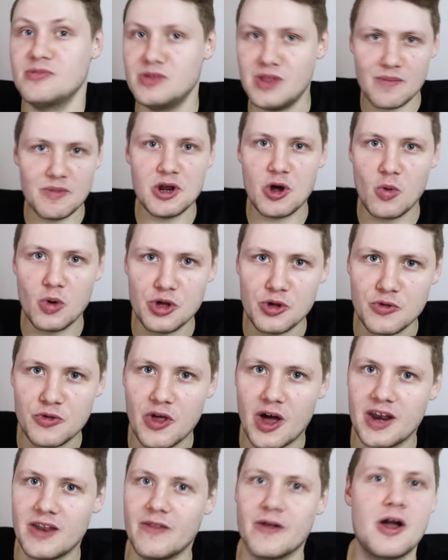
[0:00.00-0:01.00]
Let me know what you
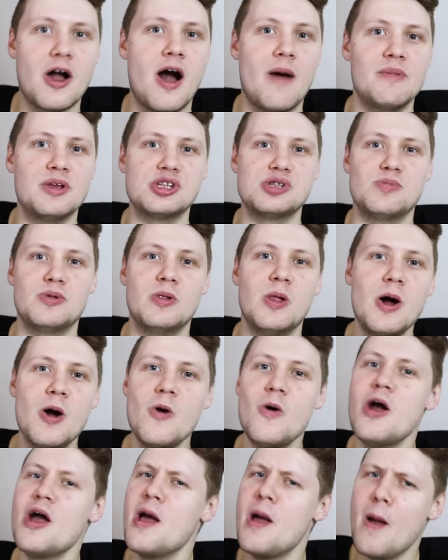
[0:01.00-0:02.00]
thought in the comments
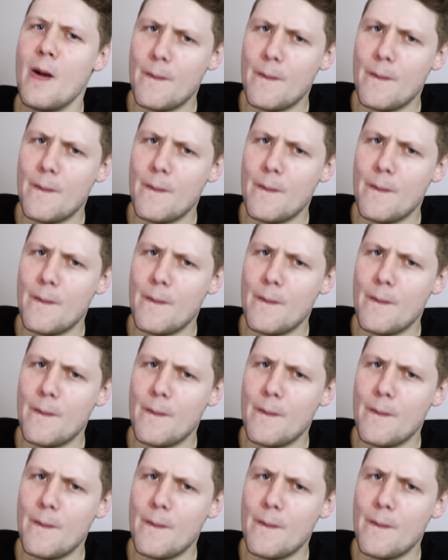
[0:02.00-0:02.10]
below.